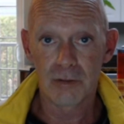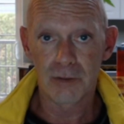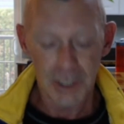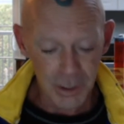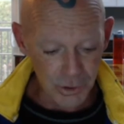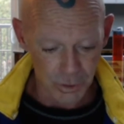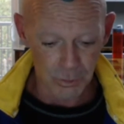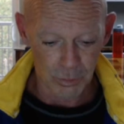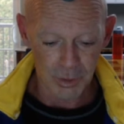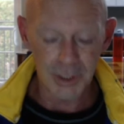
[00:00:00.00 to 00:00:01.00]
It is
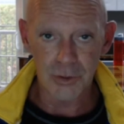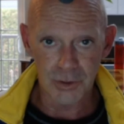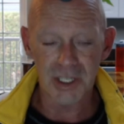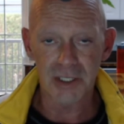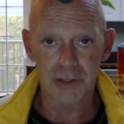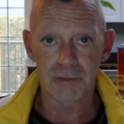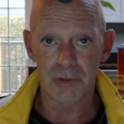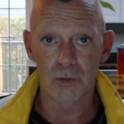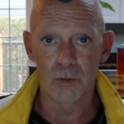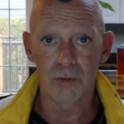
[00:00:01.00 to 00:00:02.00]
you in your sense of
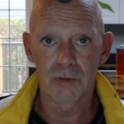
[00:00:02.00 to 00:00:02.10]
you.